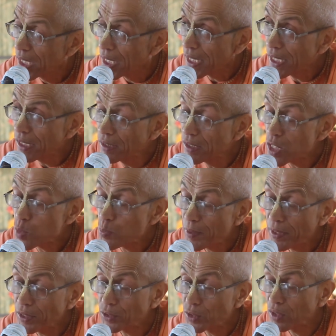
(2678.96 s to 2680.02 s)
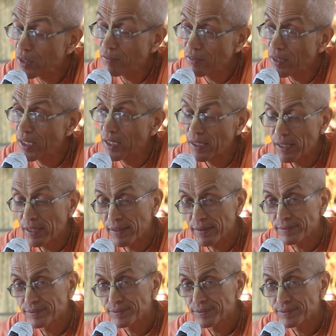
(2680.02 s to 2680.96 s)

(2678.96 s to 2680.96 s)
In the spiritual world,